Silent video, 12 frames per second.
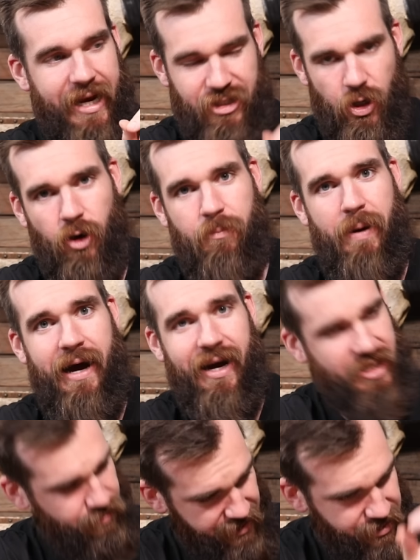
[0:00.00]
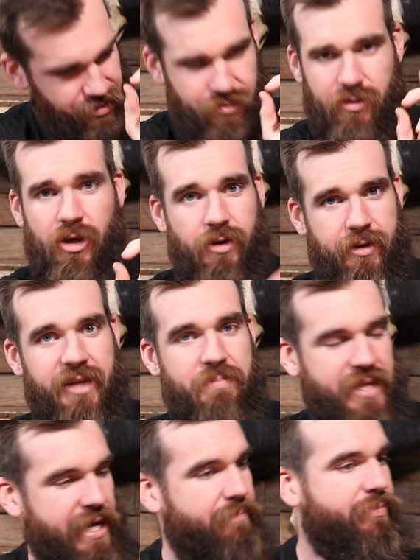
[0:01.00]
at dog parks. Please do not
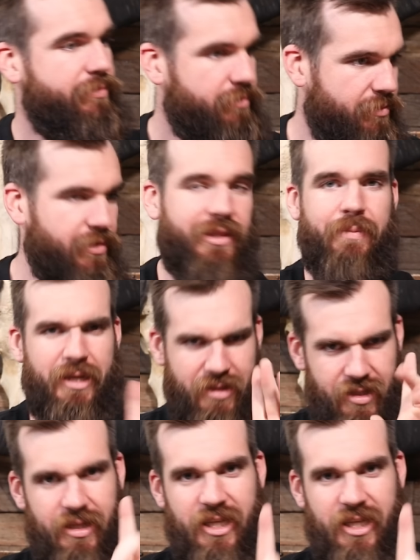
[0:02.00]
clip that. Let me